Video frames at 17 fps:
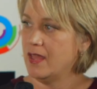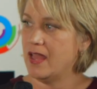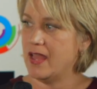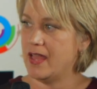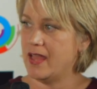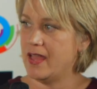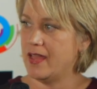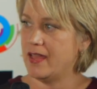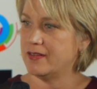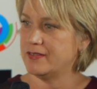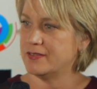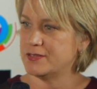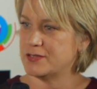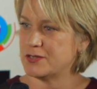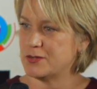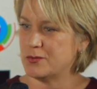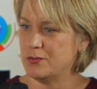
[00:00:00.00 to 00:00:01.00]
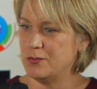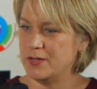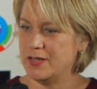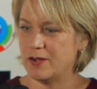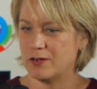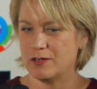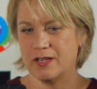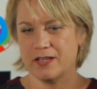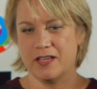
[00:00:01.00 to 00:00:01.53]
and we
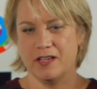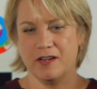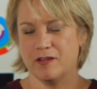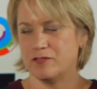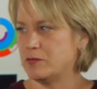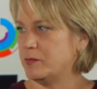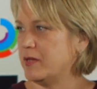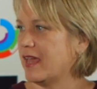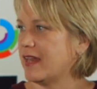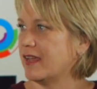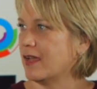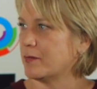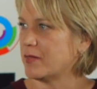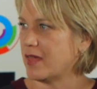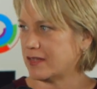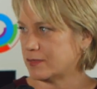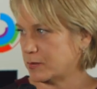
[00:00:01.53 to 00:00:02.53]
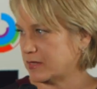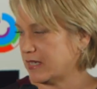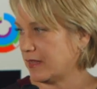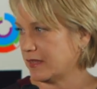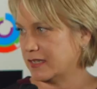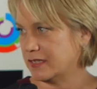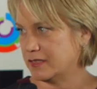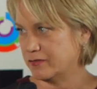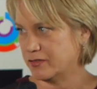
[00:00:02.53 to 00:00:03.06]
are lucky enough to be heading up the
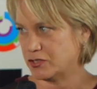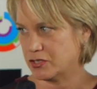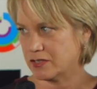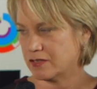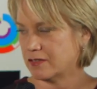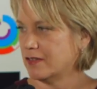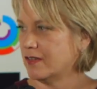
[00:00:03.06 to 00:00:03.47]
hospitality division.